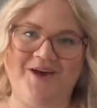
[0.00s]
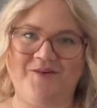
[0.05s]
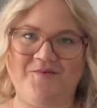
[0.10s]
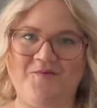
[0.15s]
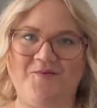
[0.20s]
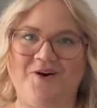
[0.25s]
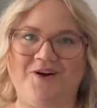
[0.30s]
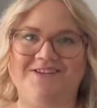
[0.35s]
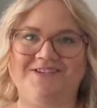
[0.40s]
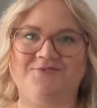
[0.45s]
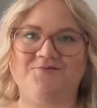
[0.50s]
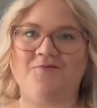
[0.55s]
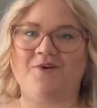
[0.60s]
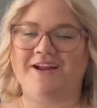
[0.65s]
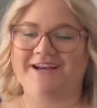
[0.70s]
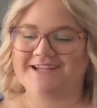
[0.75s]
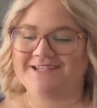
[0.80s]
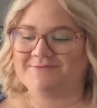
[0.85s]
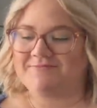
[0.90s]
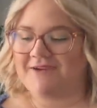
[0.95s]
was,
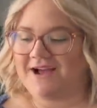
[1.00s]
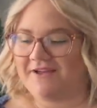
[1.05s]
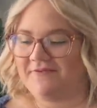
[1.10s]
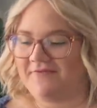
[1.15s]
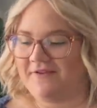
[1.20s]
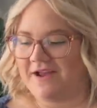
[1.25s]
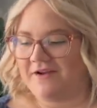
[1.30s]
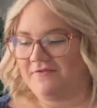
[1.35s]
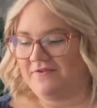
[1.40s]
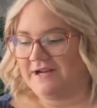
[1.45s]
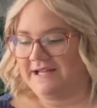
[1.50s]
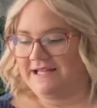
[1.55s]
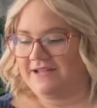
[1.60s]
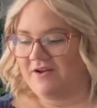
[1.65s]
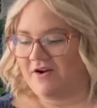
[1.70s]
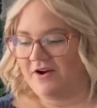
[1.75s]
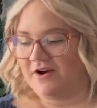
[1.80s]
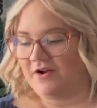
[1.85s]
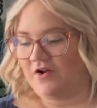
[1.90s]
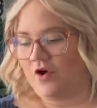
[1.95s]
what is my favorite
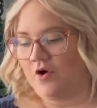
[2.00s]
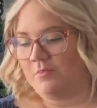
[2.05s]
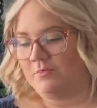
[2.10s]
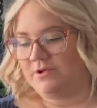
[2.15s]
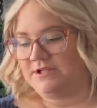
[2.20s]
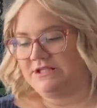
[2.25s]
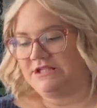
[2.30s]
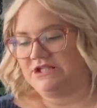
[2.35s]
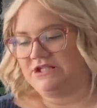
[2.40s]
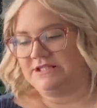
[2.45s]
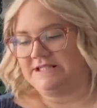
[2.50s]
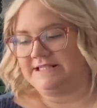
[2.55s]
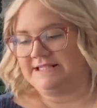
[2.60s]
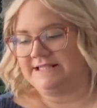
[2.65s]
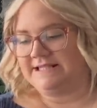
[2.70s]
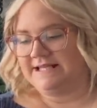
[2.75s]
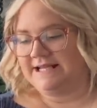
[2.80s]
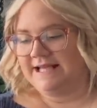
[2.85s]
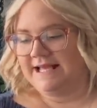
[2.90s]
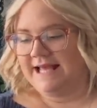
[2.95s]
yarn
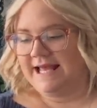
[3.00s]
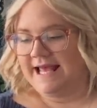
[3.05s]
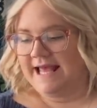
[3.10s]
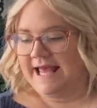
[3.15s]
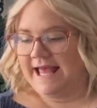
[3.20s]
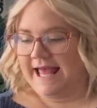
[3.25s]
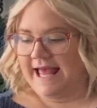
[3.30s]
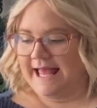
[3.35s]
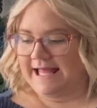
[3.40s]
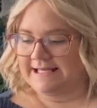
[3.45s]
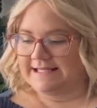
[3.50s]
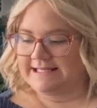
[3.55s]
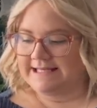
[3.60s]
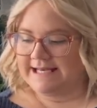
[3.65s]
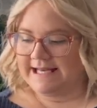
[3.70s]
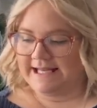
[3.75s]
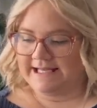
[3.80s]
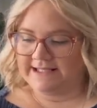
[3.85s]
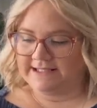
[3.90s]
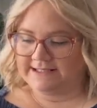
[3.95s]
composition and
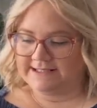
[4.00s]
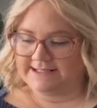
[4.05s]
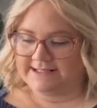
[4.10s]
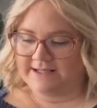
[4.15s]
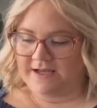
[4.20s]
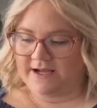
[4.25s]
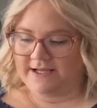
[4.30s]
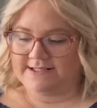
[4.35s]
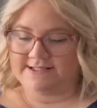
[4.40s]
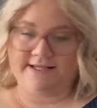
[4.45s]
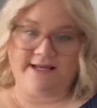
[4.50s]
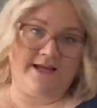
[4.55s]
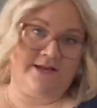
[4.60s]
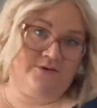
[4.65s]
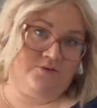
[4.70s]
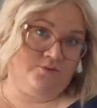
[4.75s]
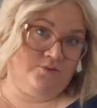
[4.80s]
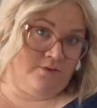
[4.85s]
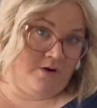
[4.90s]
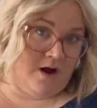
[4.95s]
needle size
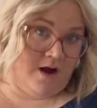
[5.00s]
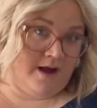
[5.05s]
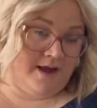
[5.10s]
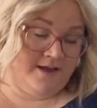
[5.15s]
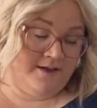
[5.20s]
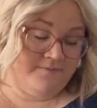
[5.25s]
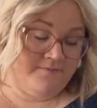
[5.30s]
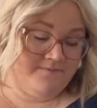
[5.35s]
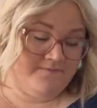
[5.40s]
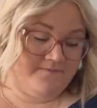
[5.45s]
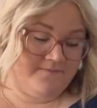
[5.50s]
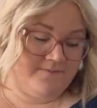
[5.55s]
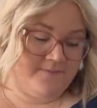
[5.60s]
and why?